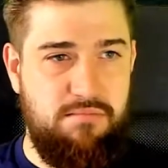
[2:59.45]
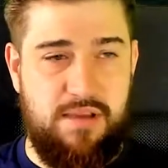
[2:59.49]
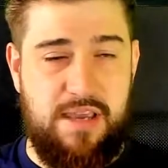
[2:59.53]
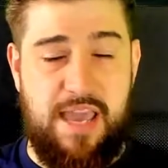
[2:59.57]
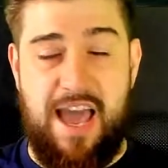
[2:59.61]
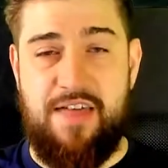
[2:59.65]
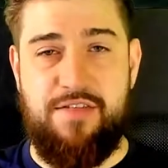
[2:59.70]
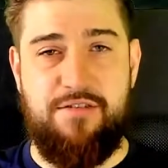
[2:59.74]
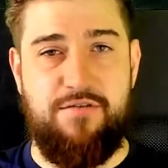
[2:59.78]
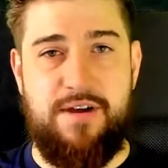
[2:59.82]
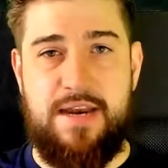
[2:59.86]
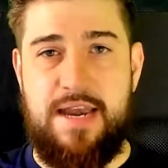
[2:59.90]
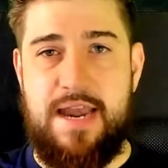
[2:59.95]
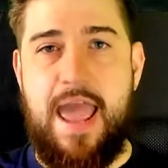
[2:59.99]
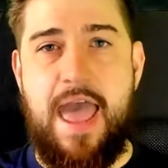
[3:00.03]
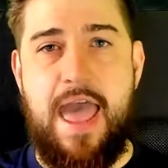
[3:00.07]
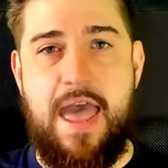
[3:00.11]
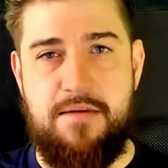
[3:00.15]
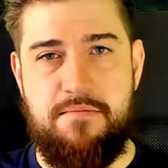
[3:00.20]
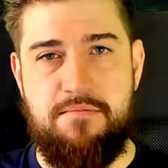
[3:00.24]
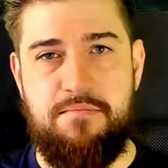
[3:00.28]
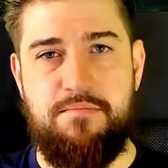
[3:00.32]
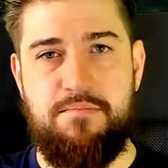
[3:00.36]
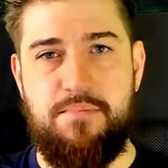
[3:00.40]
gathering
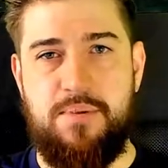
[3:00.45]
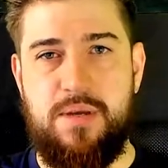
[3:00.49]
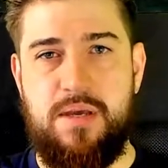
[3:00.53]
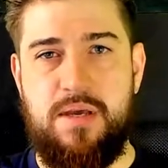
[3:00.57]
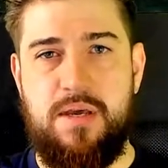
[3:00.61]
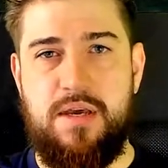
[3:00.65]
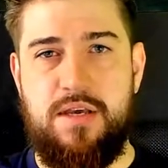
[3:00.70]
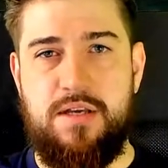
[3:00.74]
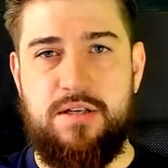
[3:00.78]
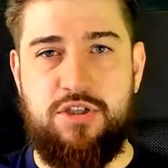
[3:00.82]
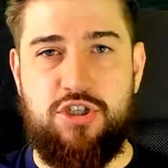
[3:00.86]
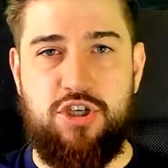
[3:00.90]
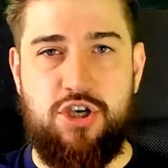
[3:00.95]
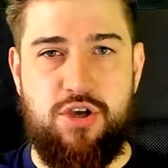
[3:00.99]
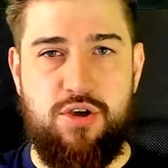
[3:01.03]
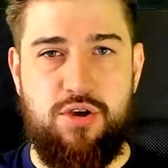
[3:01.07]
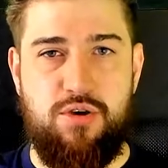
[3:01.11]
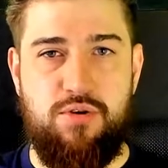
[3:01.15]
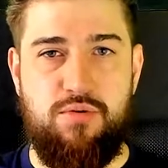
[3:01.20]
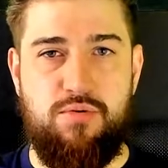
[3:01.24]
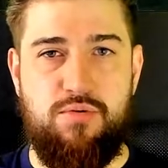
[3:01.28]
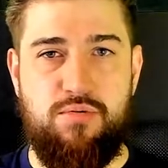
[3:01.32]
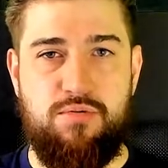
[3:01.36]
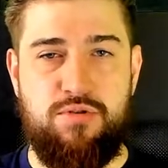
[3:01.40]
hemp
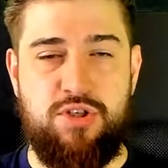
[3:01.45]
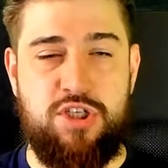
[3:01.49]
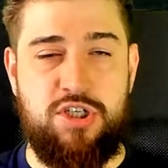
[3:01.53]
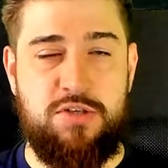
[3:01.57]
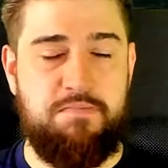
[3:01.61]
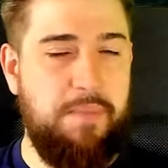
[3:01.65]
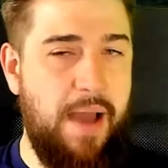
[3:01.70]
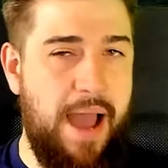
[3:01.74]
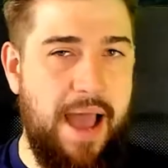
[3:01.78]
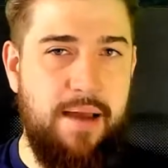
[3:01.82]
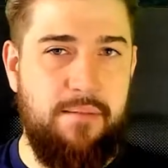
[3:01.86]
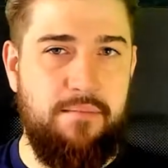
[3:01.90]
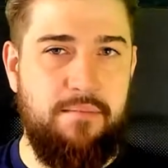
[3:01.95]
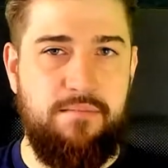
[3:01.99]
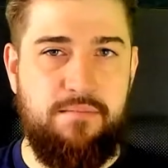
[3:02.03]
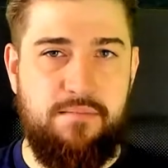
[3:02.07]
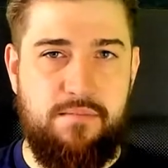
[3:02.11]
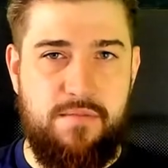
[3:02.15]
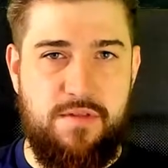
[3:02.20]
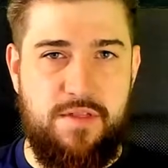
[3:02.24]
to spam